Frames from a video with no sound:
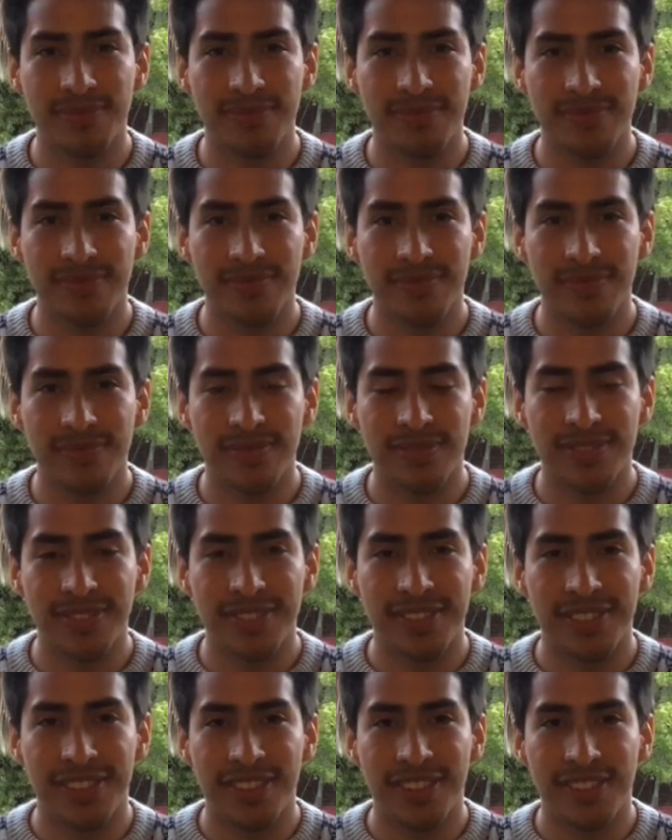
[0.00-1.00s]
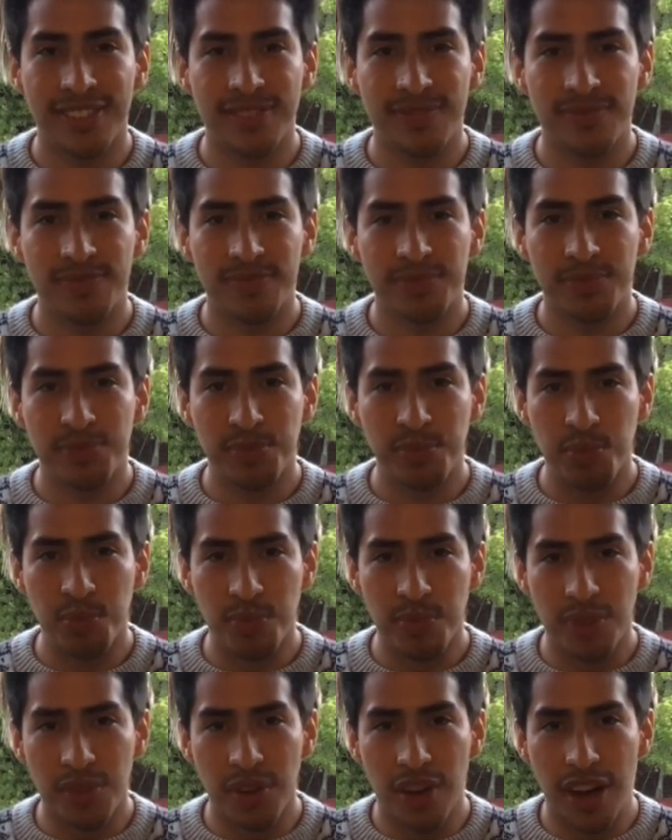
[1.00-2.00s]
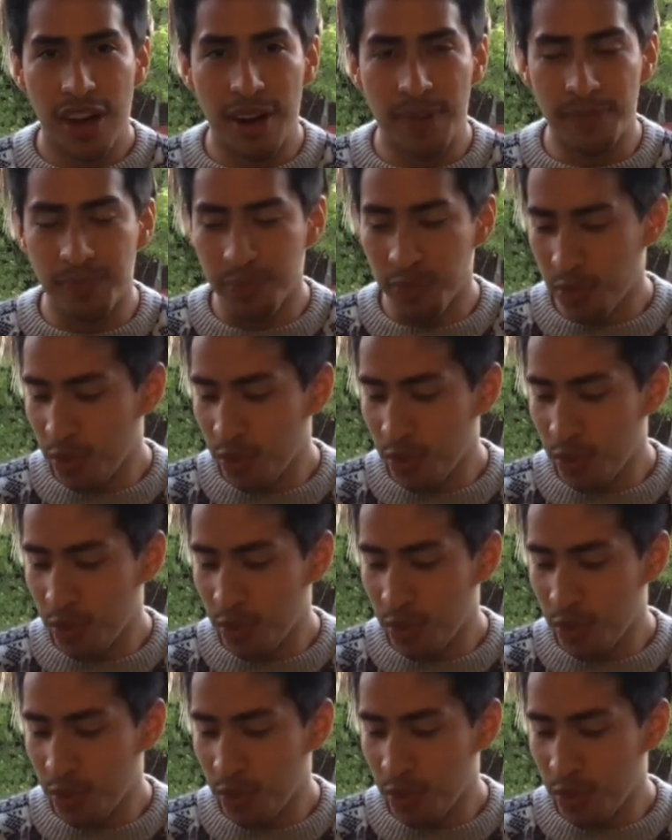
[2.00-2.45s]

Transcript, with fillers: What do you love about Cloyne? Um,